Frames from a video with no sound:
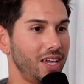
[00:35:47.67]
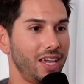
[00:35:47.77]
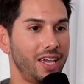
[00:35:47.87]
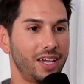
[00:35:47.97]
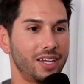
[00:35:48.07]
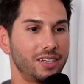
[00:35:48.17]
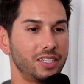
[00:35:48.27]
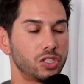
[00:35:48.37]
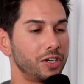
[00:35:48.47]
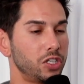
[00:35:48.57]
And is
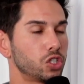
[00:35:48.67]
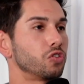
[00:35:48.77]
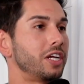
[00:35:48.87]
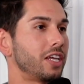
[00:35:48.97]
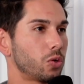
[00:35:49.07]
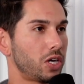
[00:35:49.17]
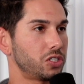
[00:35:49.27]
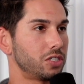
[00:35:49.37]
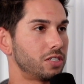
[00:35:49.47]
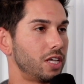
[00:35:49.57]
there any screening
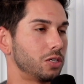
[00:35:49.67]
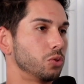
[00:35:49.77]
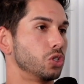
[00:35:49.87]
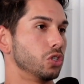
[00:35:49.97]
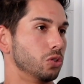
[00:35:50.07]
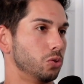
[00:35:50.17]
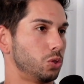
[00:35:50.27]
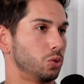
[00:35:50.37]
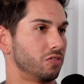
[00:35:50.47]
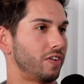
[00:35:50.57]
questions that you use
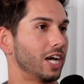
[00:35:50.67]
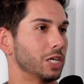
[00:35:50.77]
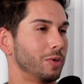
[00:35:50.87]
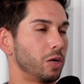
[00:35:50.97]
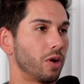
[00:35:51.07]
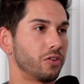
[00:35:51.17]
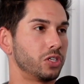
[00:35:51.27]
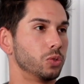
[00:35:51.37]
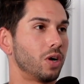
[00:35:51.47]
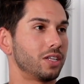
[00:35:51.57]
to evaluate whether
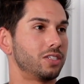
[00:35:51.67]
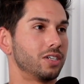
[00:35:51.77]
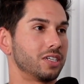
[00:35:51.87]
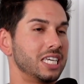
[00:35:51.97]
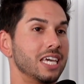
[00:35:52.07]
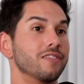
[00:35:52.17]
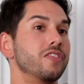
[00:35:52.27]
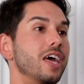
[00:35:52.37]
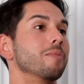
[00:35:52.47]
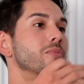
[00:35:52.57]
you want to give
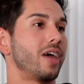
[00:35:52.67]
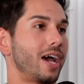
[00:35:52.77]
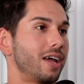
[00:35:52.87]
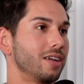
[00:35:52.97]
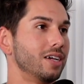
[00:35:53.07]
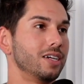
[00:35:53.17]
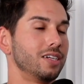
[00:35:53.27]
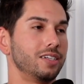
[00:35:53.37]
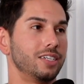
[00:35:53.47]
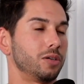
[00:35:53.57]
them that,
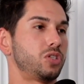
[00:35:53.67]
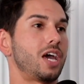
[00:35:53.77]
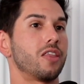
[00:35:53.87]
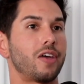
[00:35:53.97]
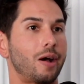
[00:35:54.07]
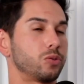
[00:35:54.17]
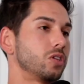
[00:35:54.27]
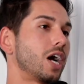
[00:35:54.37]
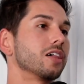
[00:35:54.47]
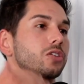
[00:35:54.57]

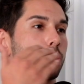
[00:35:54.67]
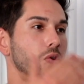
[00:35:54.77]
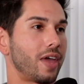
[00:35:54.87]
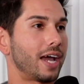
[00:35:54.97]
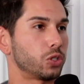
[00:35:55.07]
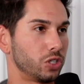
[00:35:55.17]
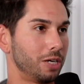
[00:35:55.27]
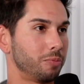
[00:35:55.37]
$10,000 or that trip?